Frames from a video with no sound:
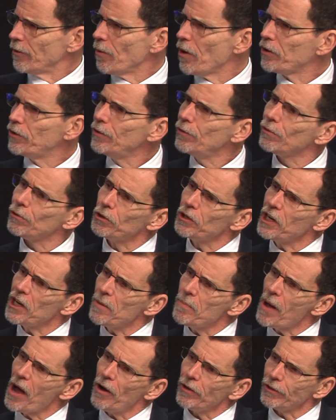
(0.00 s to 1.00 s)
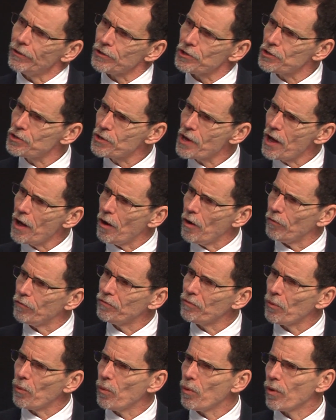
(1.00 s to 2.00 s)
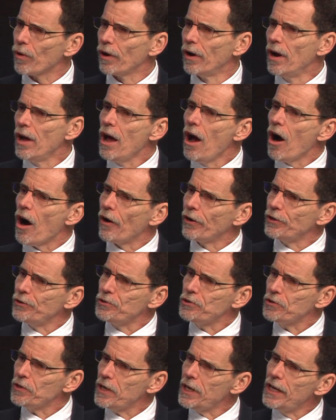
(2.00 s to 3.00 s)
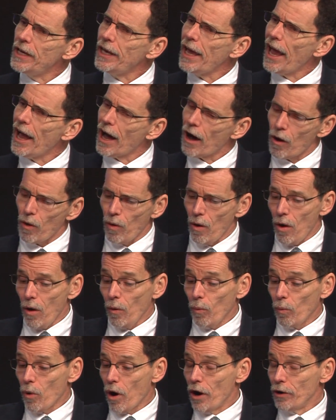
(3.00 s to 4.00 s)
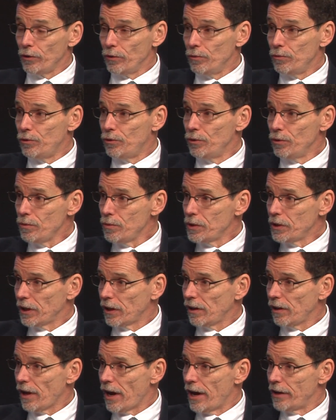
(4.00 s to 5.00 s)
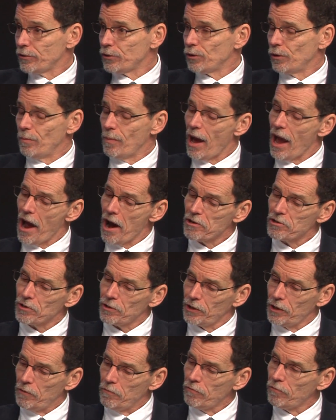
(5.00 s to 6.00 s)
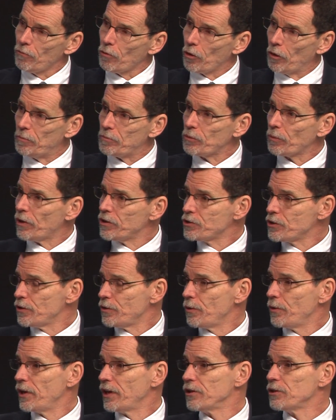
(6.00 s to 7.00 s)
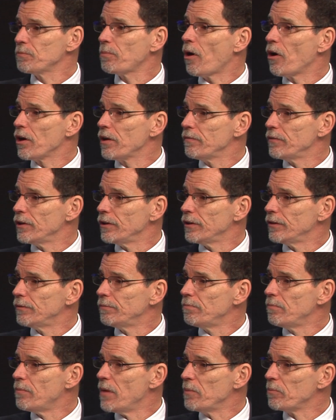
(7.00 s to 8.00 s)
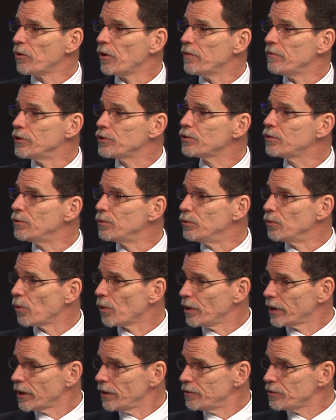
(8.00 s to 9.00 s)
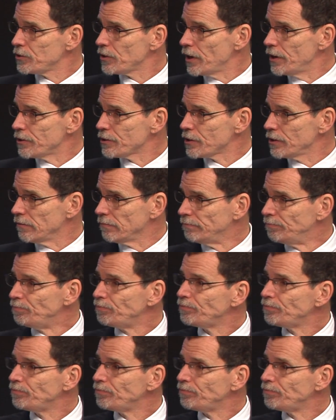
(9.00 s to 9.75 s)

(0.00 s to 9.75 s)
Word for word: What are you learning about yourself? Or are you seeing how what you do in the classroom actually informs what you're doing as part of a member of a student organization?